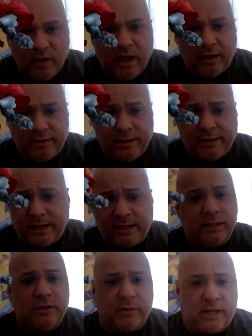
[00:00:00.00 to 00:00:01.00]
I think they
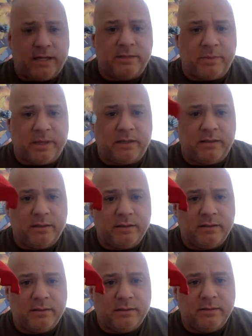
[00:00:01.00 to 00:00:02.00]
could do an Iceman.
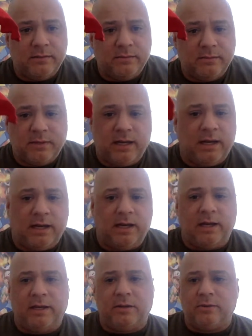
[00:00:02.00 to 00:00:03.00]

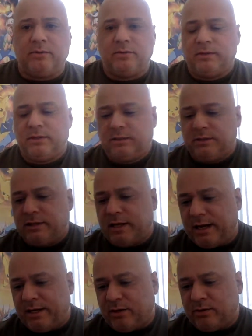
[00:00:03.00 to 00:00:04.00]
I
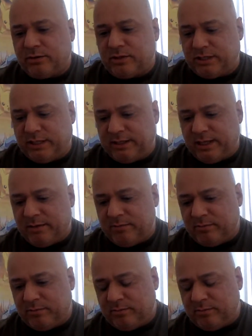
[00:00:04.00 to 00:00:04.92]
don't see them